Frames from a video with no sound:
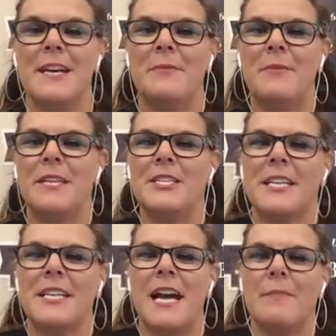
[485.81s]
which
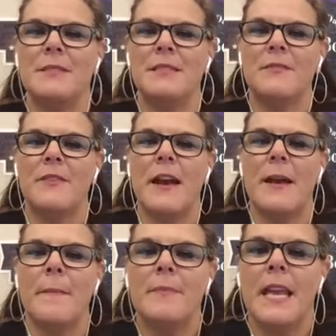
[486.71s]
comes
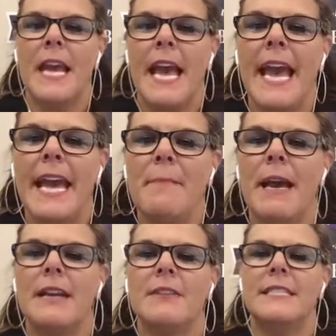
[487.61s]
from, hey,
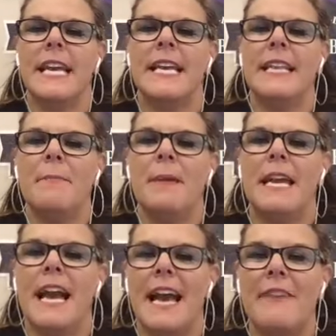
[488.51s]
Michael Daly, a big
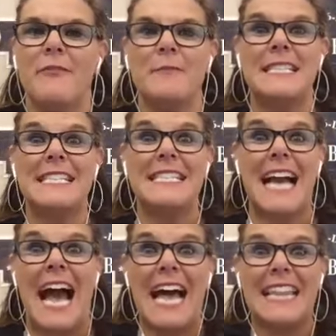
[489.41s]
hi from
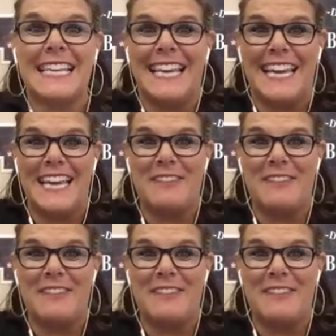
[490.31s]
Scotland.